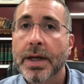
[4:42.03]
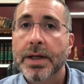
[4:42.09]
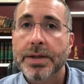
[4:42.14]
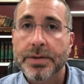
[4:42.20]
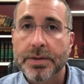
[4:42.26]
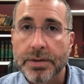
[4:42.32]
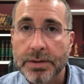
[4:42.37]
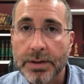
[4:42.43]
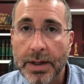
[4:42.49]

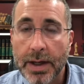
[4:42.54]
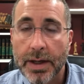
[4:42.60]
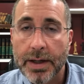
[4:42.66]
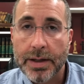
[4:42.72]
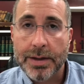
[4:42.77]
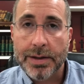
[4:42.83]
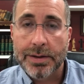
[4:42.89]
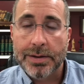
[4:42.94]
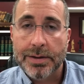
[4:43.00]
the
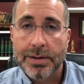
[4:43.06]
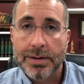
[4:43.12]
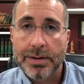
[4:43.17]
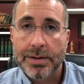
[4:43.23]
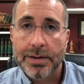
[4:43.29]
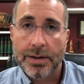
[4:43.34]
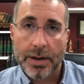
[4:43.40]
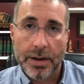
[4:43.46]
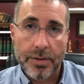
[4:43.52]
light
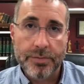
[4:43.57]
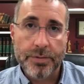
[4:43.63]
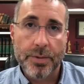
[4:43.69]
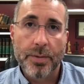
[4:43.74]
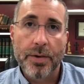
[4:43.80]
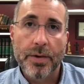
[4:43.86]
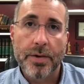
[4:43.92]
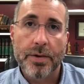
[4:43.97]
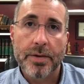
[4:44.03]
of the
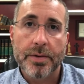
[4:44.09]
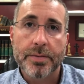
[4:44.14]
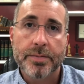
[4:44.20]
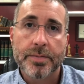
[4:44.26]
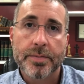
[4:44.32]
world.